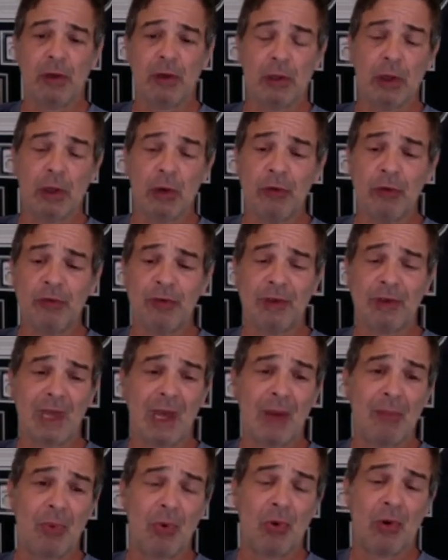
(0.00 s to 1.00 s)
lows at
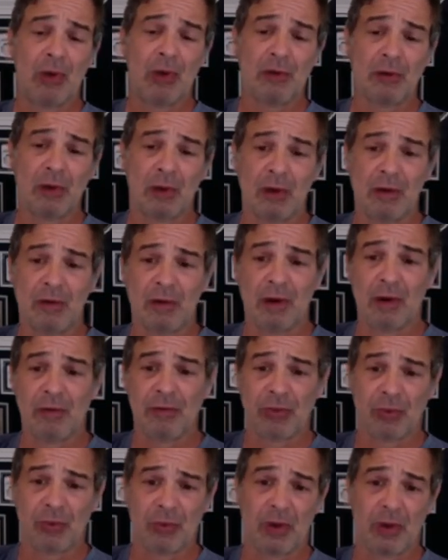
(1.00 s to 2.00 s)
that point of
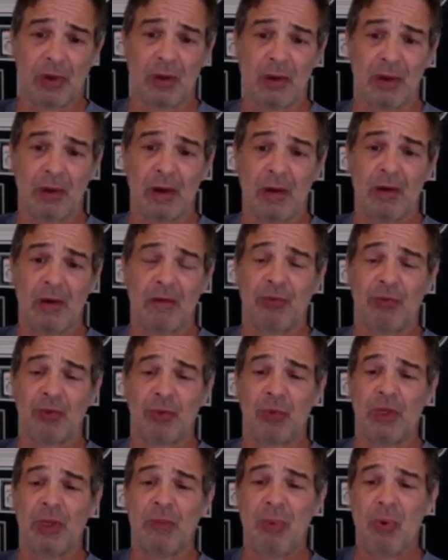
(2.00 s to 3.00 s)

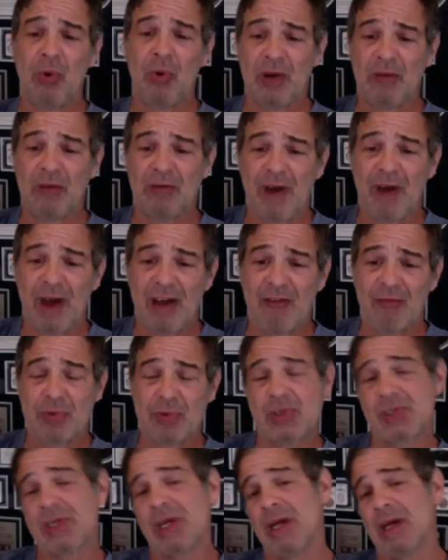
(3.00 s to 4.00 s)

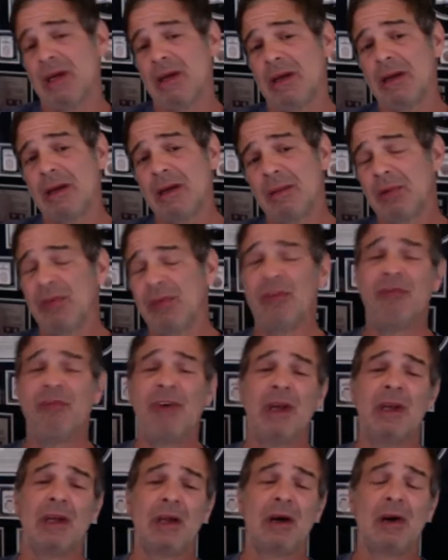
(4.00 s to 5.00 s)
3.5%, but the
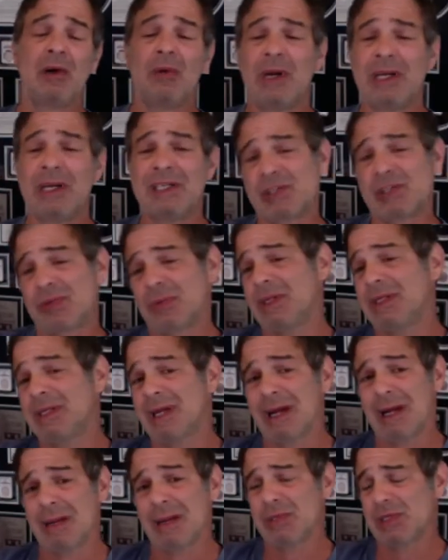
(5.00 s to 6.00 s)
Fed cut rates three
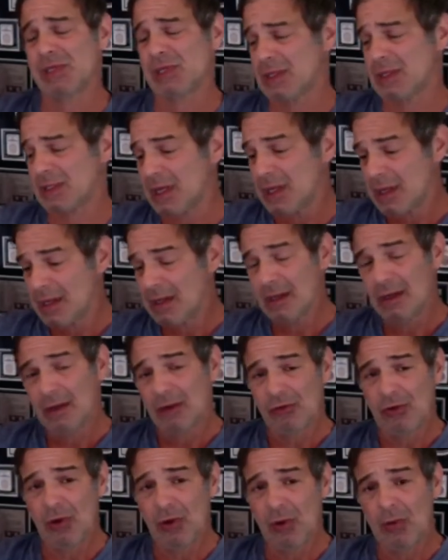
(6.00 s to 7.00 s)
times then.
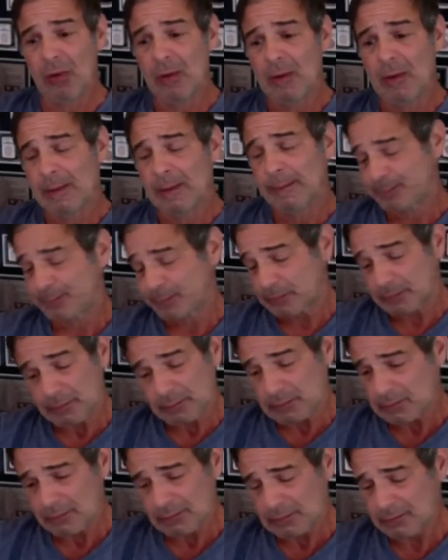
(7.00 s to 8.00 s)
So
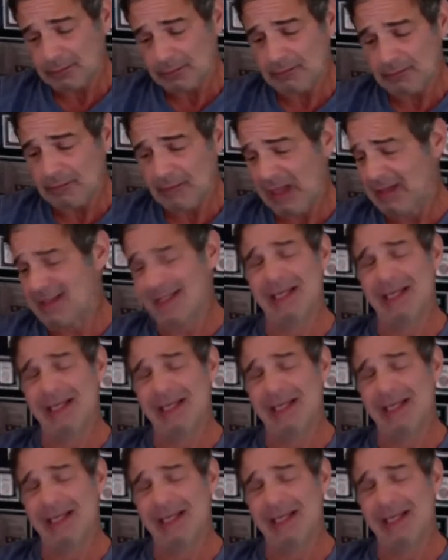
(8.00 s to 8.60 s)
it's